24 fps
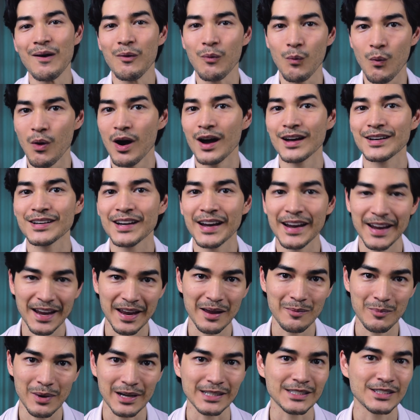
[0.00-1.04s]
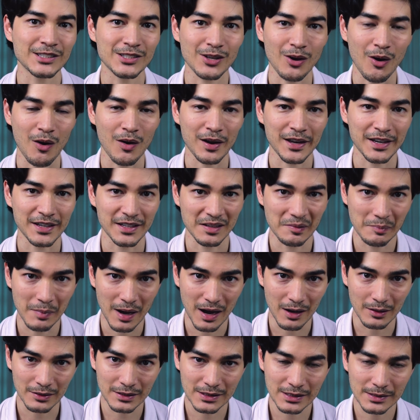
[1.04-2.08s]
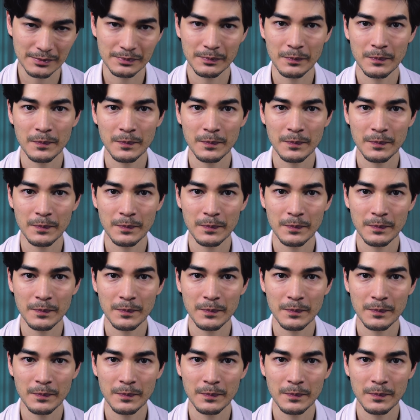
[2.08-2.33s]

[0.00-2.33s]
what am I talking about?